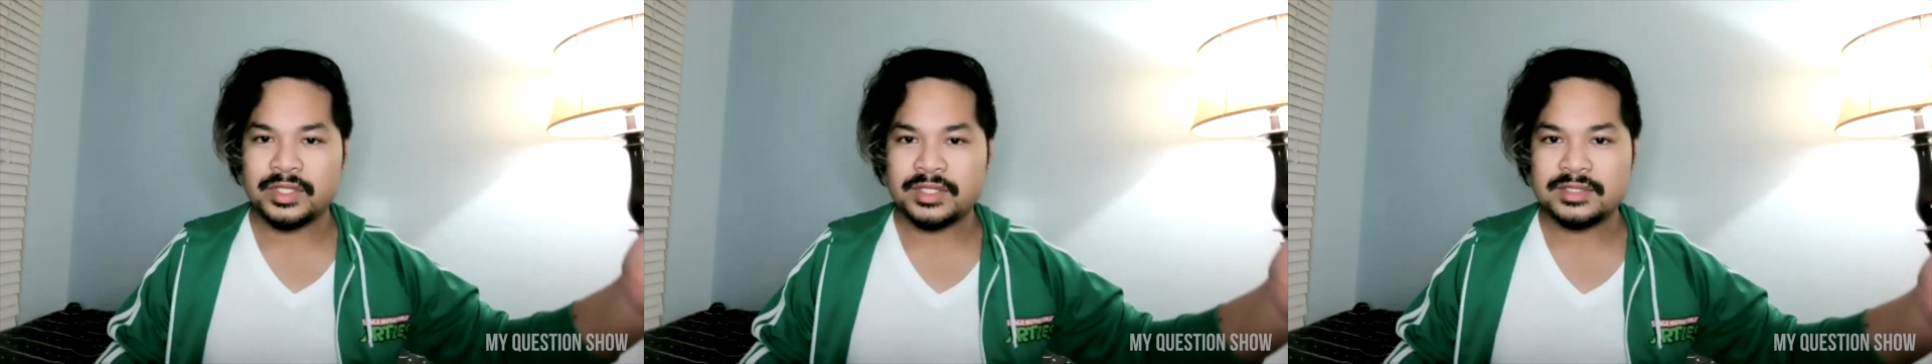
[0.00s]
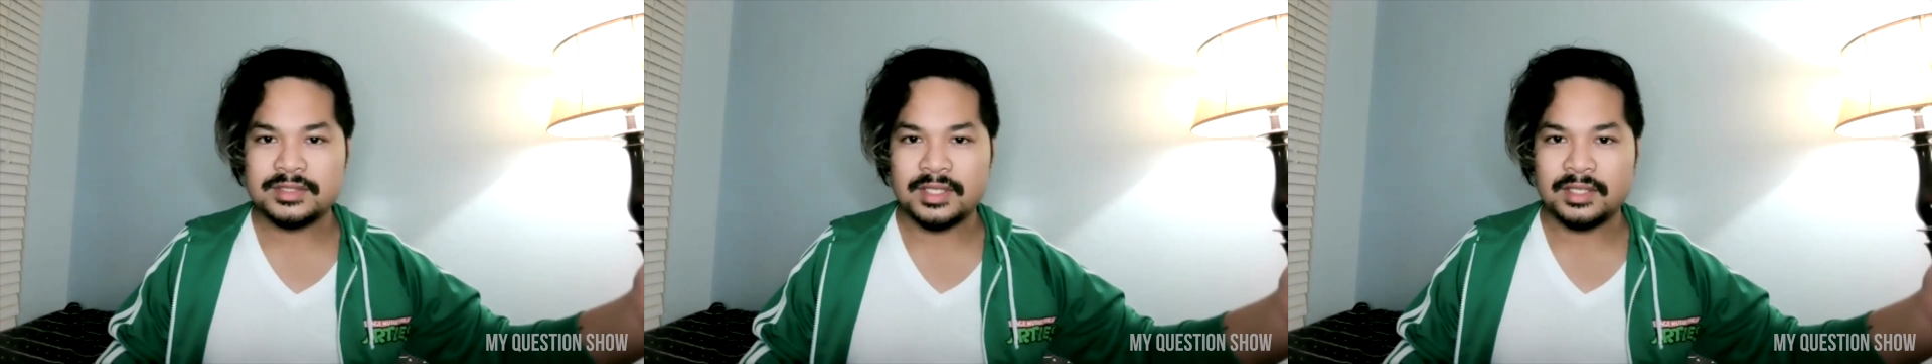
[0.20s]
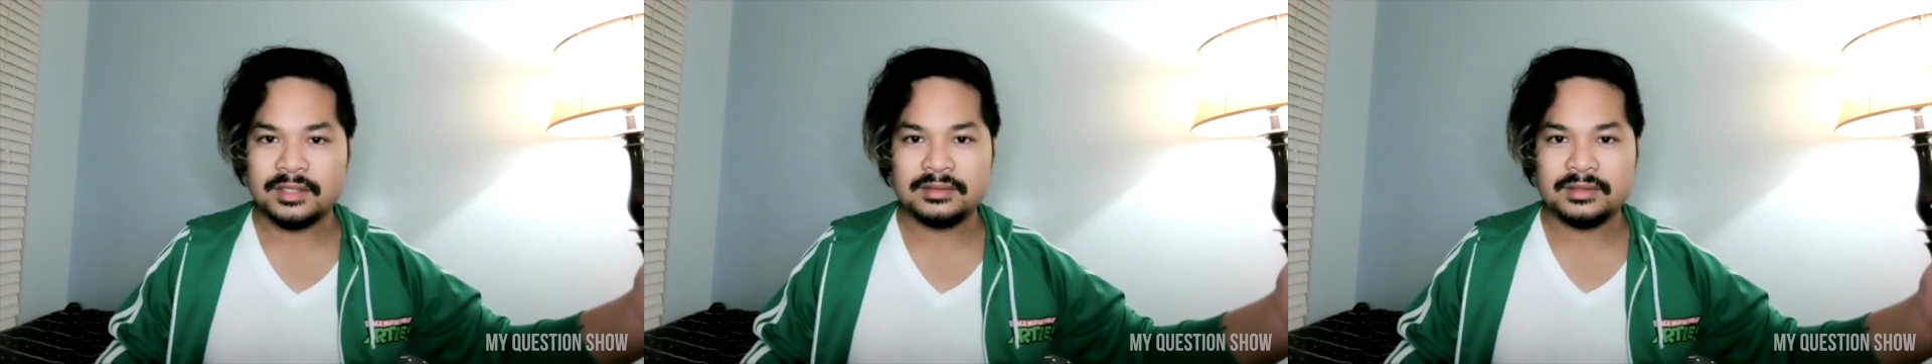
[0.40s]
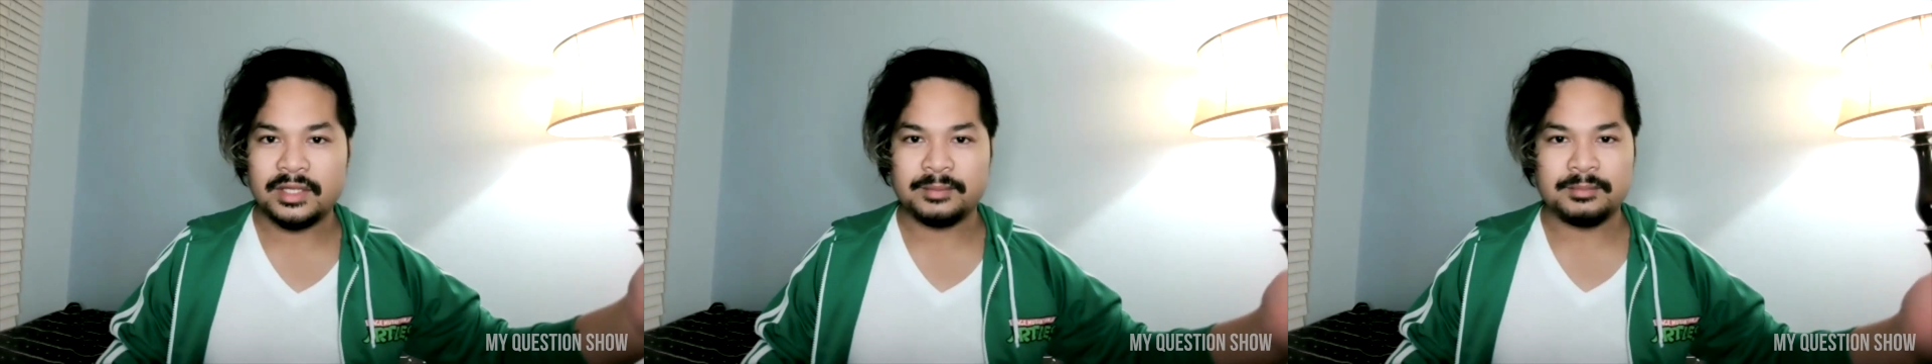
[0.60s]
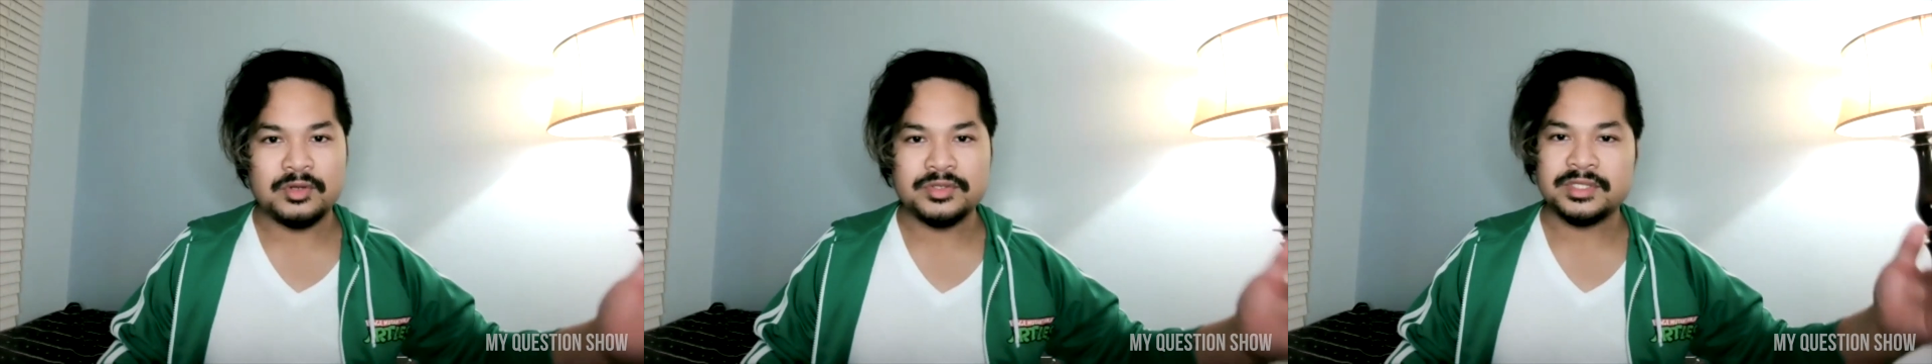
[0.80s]
instead,
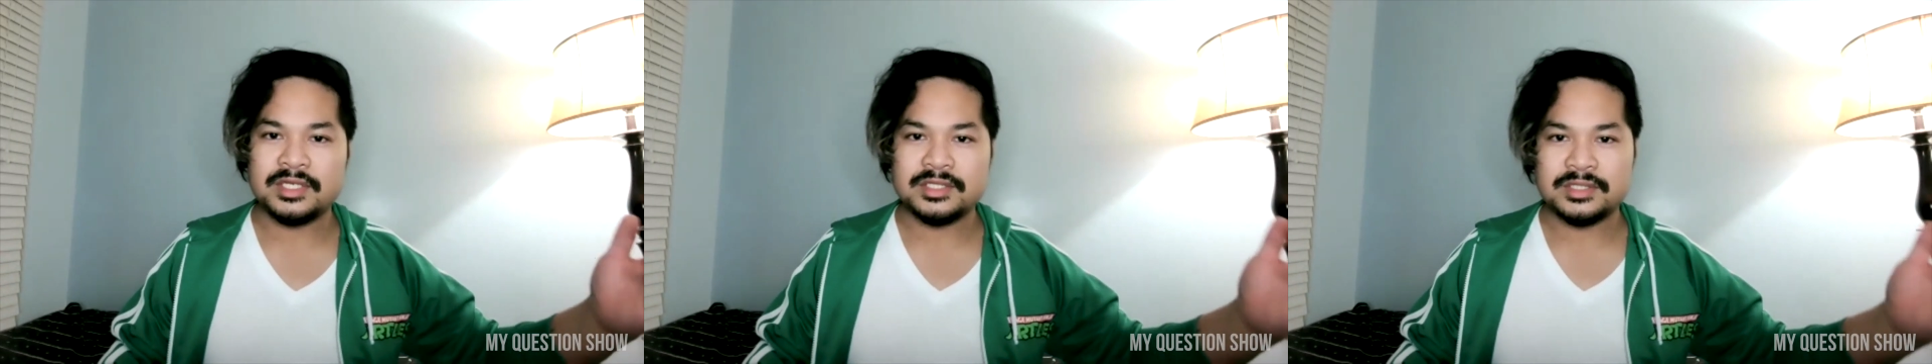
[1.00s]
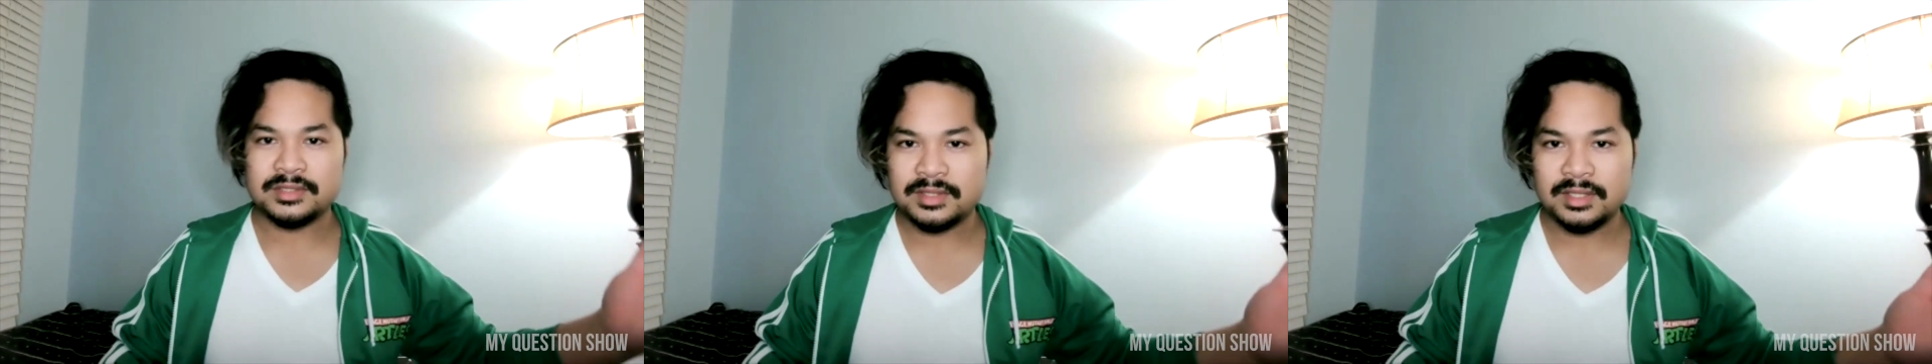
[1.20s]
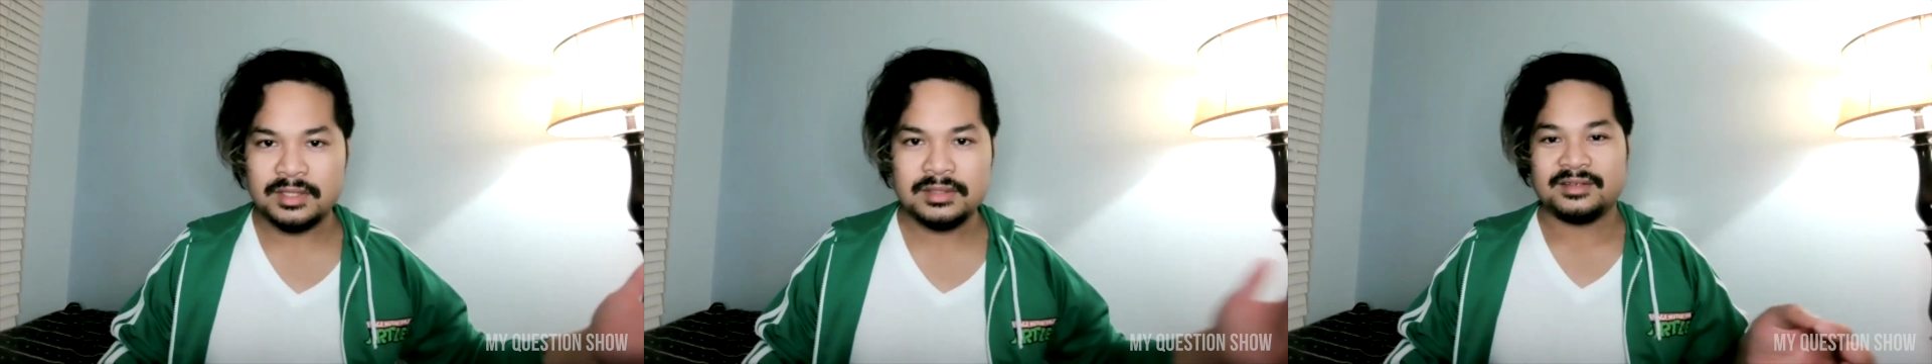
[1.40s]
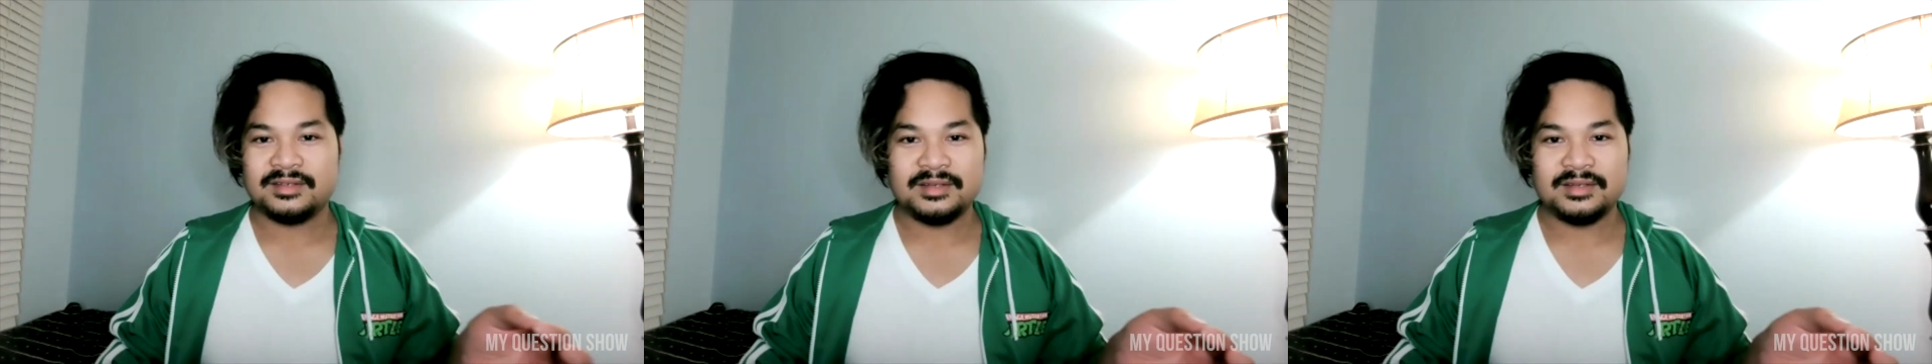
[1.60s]
like most Asians did.